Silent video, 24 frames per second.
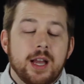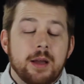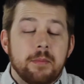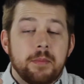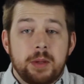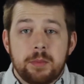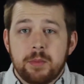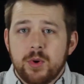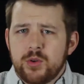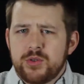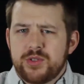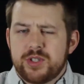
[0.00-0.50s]
I
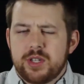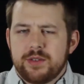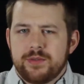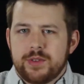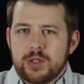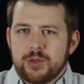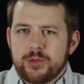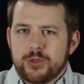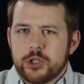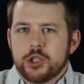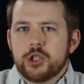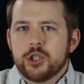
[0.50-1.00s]
mean, most of
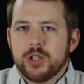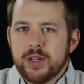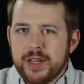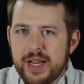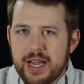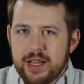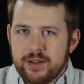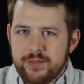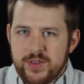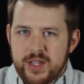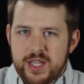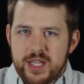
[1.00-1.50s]
you should
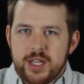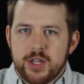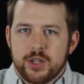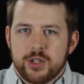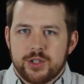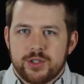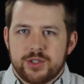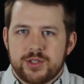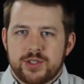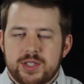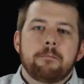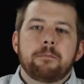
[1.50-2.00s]
have
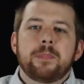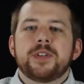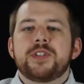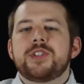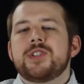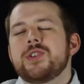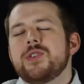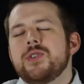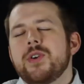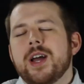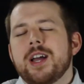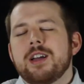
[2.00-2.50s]
ears, but
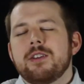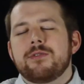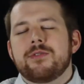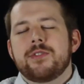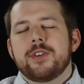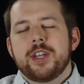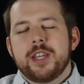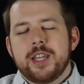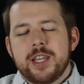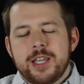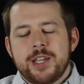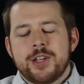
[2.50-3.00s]
do you have
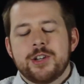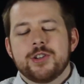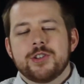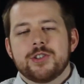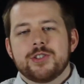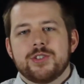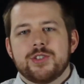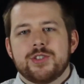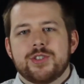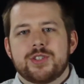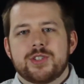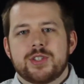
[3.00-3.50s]

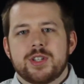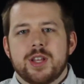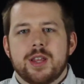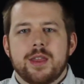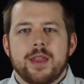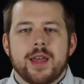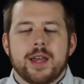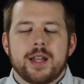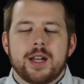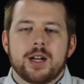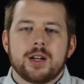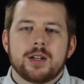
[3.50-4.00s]
ears
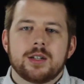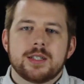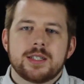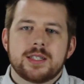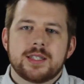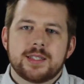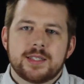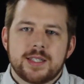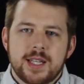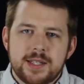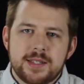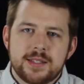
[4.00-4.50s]
that are
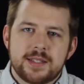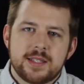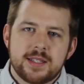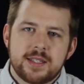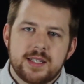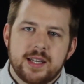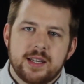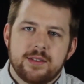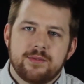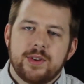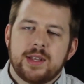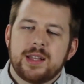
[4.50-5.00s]

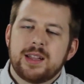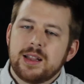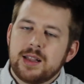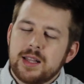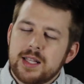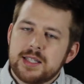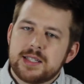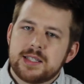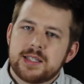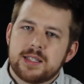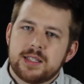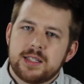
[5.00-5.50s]
sensitive
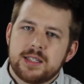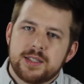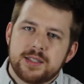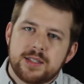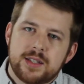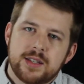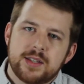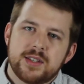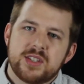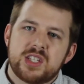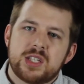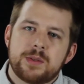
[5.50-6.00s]
and listening
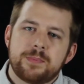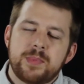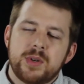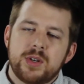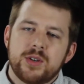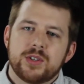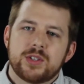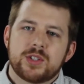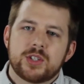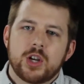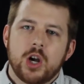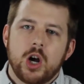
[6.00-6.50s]
to the
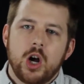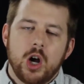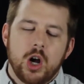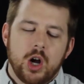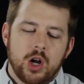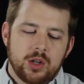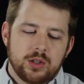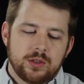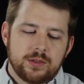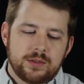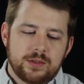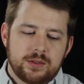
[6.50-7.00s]
Spirit's
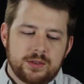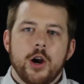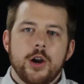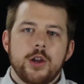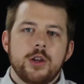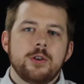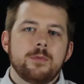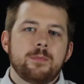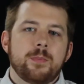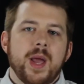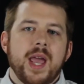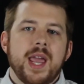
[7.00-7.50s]
call? Are
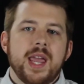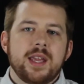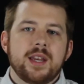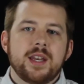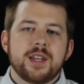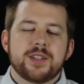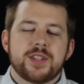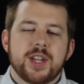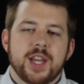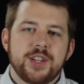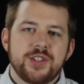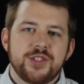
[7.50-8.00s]
you
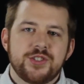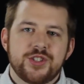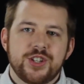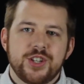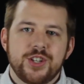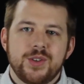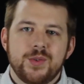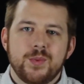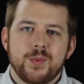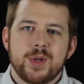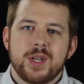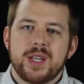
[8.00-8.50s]
paying
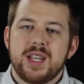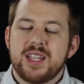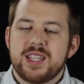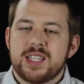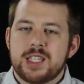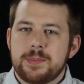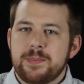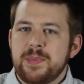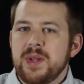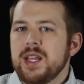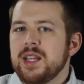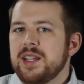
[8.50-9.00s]
attention when He
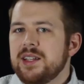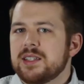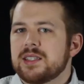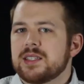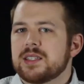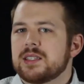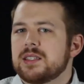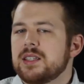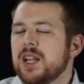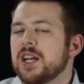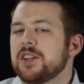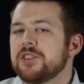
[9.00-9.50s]

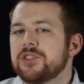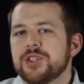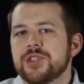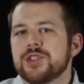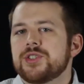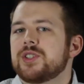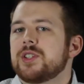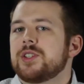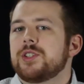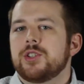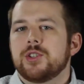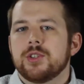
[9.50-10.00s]
speaks, not
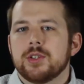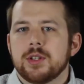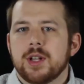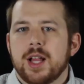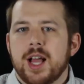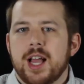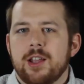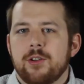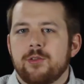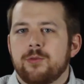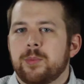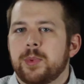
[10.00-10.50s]
just in your
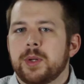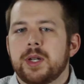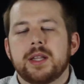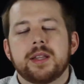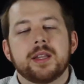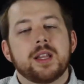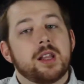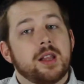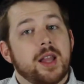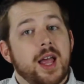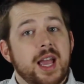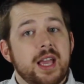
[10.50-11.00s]
life, but
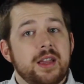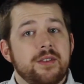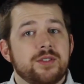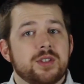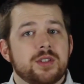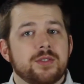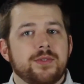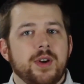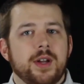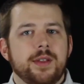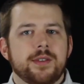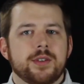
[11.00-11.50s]
in the
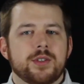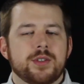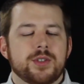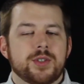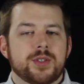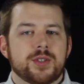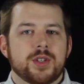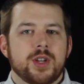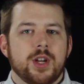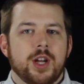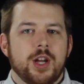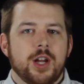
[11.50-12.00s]
lives of
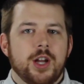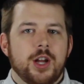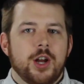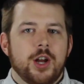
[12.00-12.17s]
others?